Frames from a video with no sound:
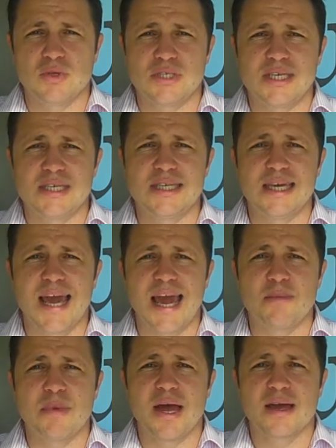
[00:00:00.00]

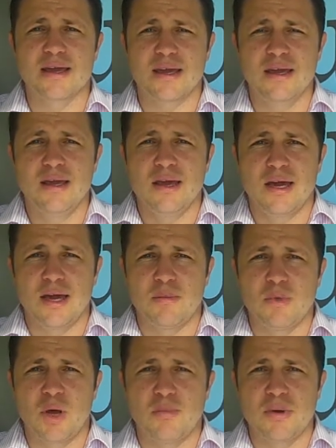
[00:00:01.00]
160k mark,
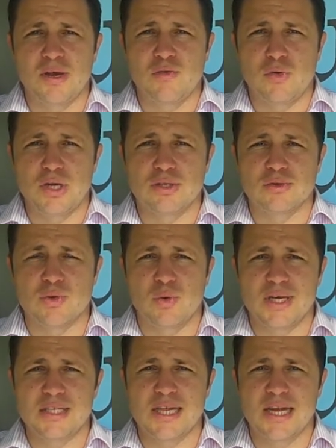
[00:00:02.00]
up in regional
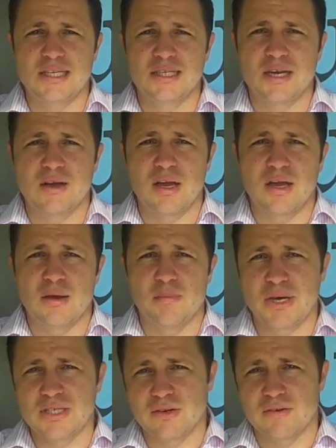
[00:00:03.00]
Queensland,
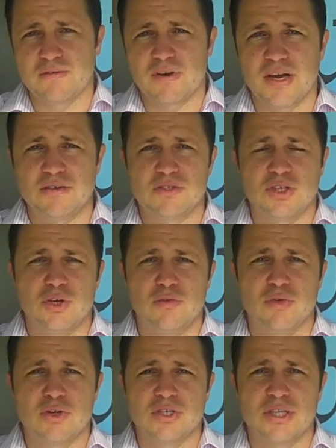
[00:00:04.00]
based on a
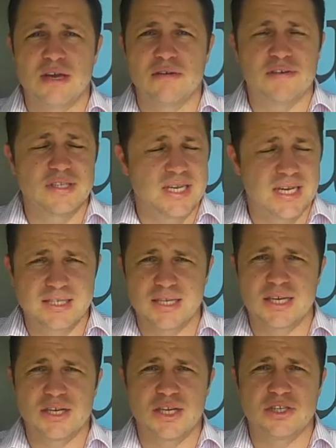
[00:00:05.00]
5-2 roster, fantastic
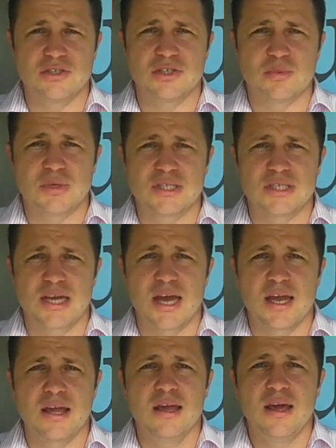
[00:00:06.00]
conditions up on
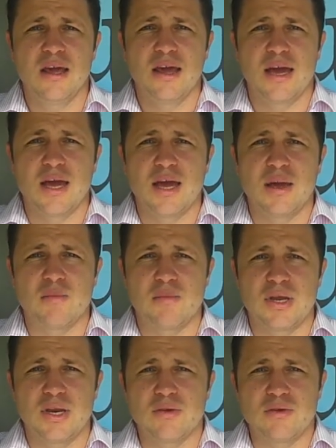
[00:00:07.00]
site.
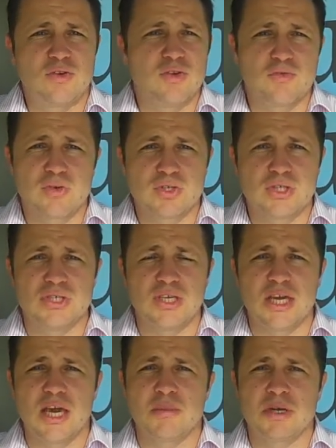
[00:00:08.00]
Good roster, so
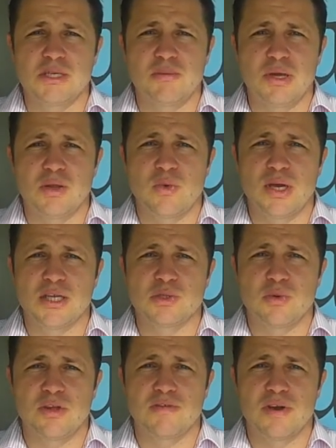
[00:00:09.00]
you get back to be at the
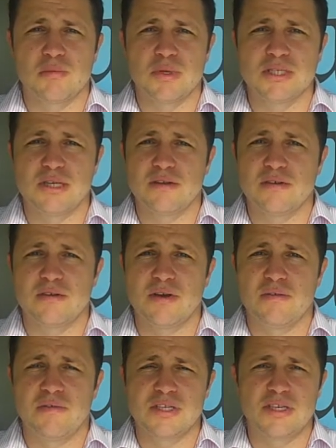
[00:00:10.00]
weekends with your families, and
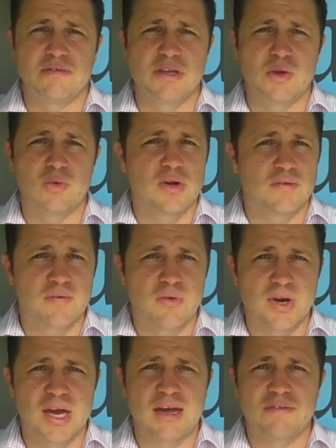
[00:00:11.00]
effectively you work
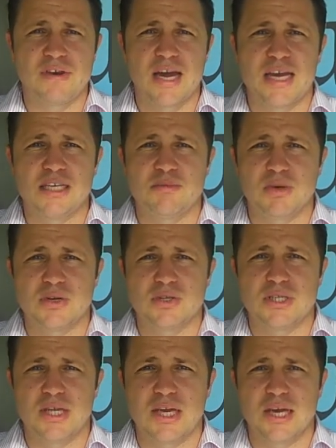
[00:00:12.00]
4.5 days
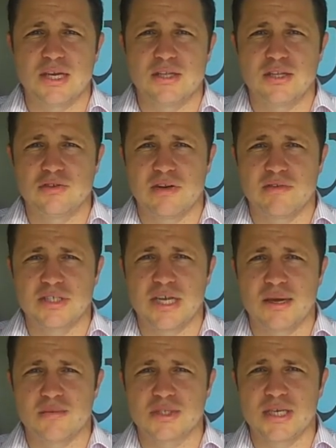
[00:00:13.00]
because the travel
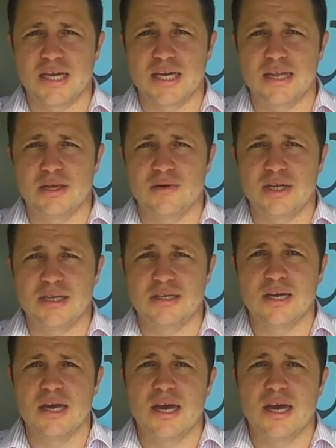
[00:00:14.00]
time's included